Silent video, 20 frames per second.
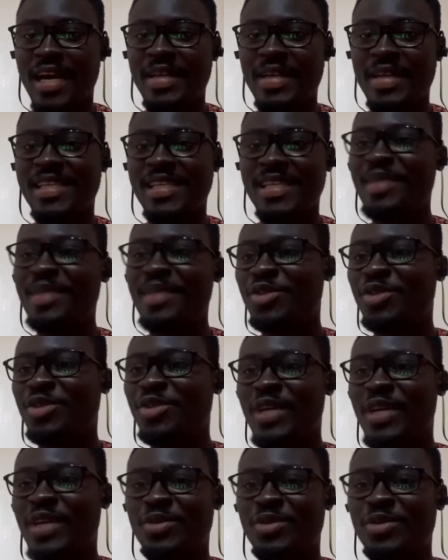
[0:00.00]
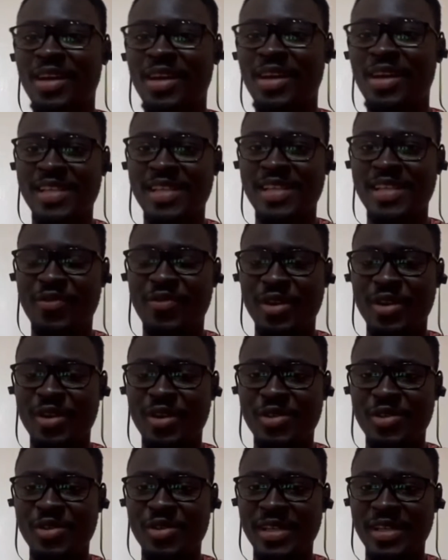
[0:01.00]
it's similar to the 2004
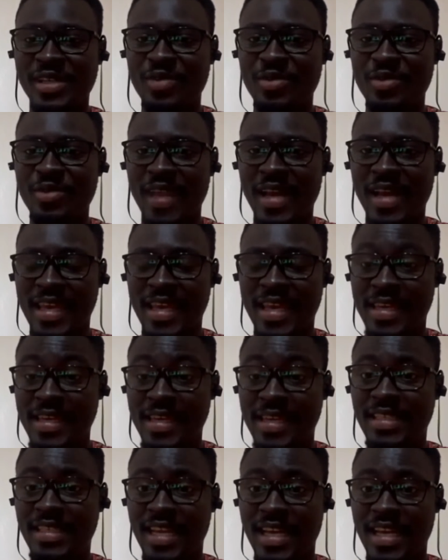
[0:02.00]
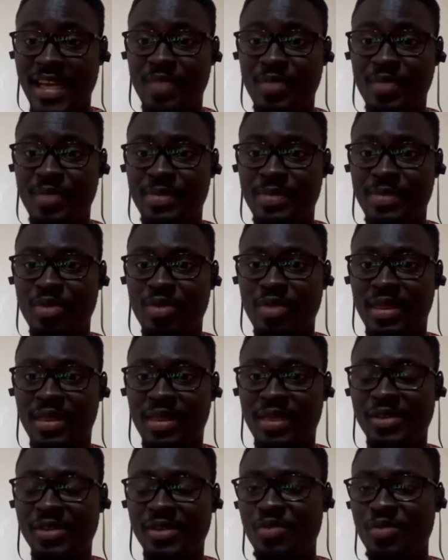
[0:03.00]
situation where the NDC and NPP both
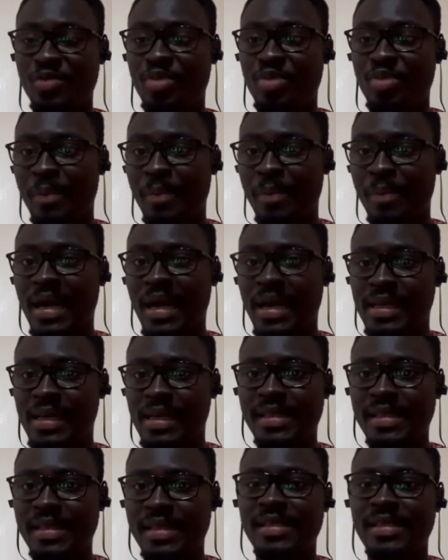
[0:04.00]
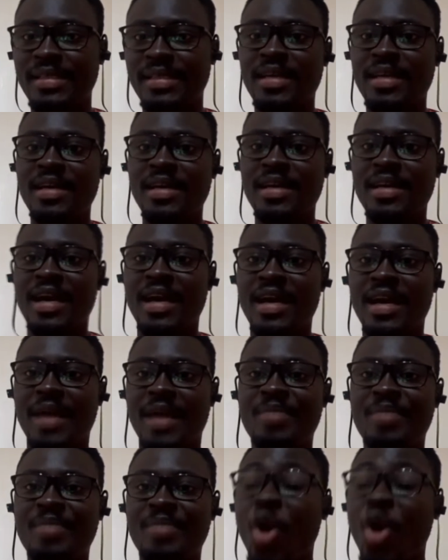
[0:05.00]
had to put up candidates uh,
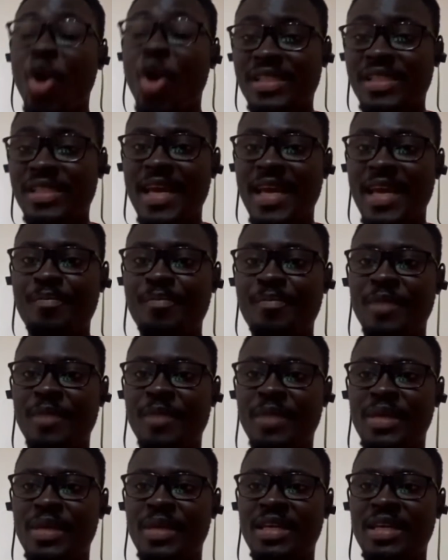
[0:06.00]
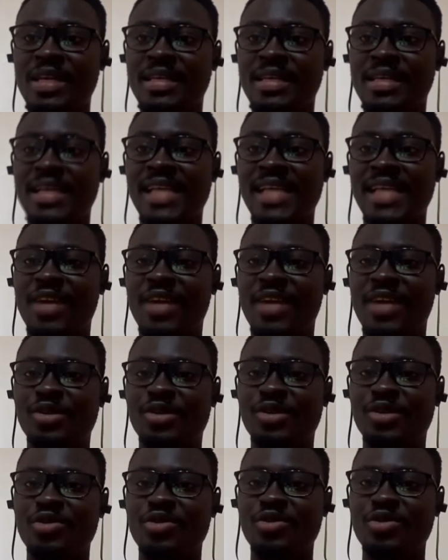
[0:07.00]
because the NPP decided not
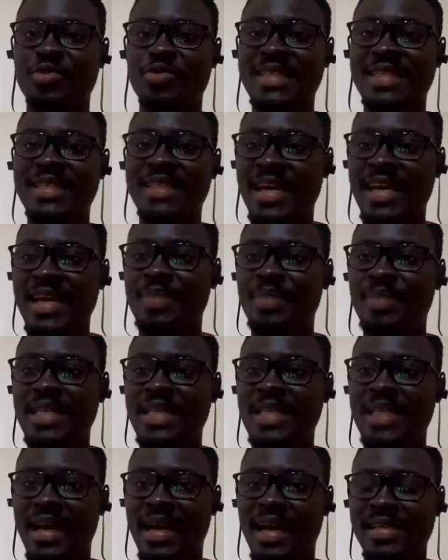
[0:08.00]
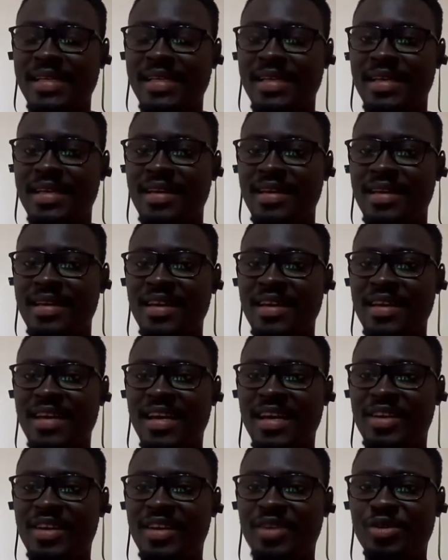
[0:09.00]
to return Peter Langete uh,
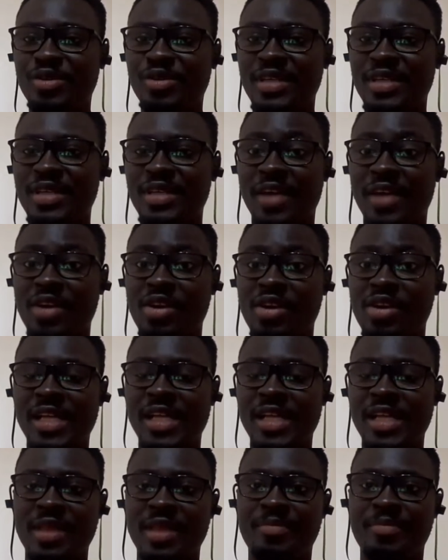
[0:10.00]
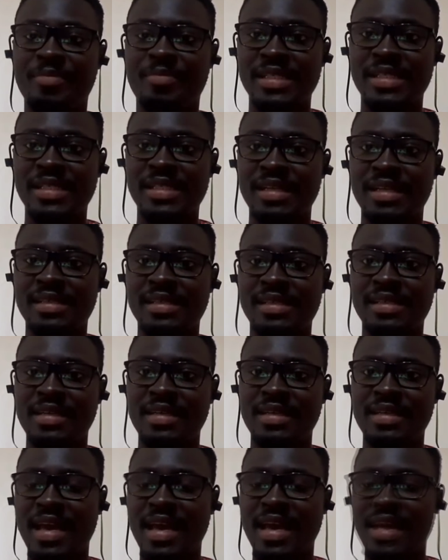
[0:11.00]
due to disagreements with the presidency.
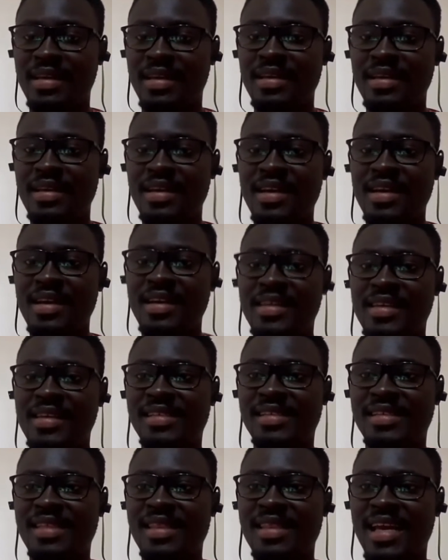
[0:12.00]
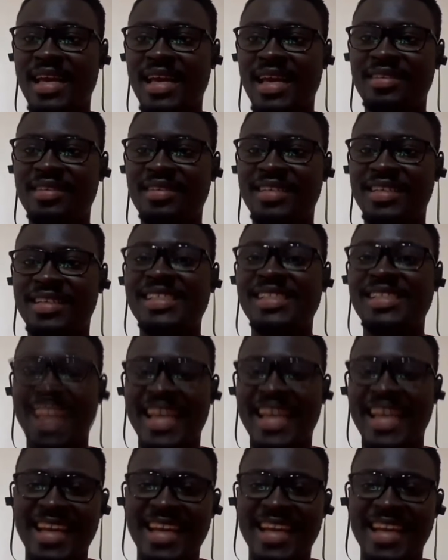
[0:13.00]
The N BC then
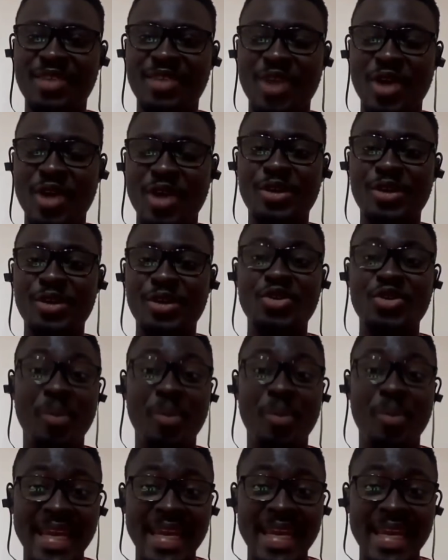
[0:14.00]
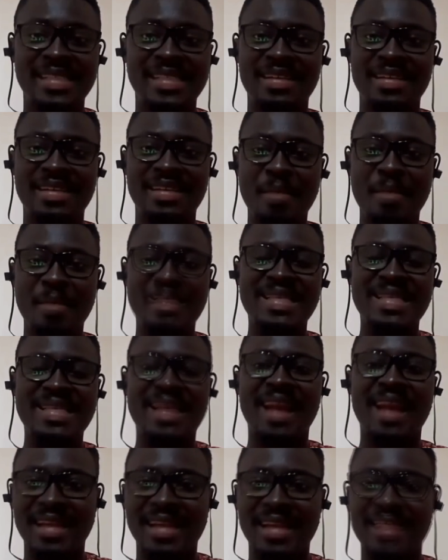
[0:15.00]
decided that they were going to nominate Peter
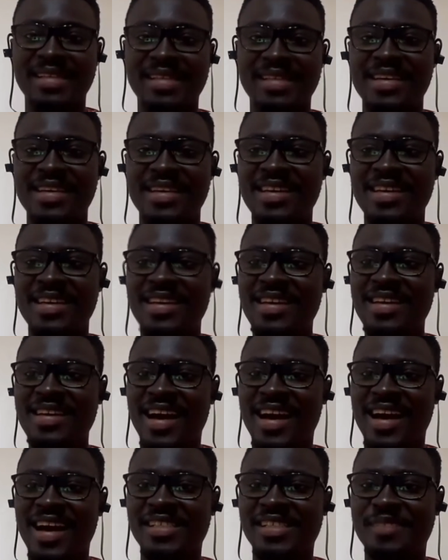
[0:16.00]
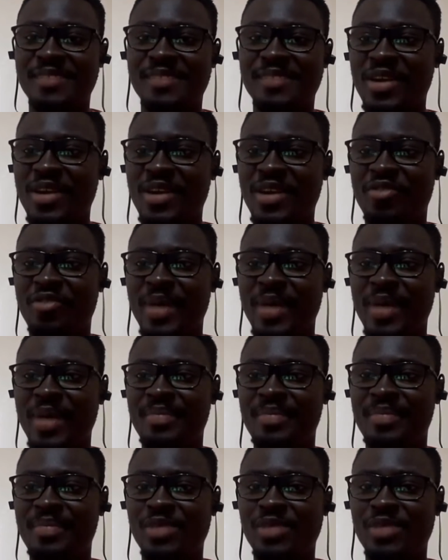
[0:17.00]
Lajete as Speaker of
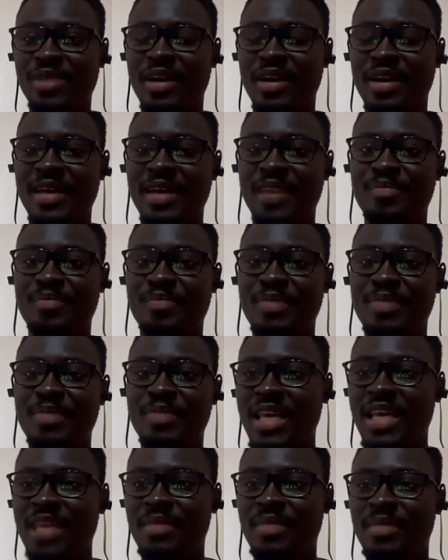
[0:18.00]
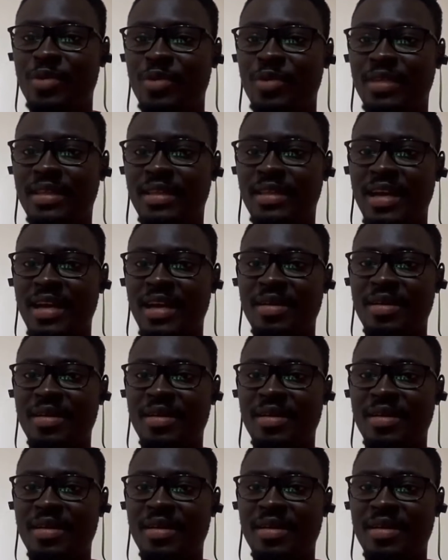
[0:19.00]
Parliament, while the NPP came in with uh,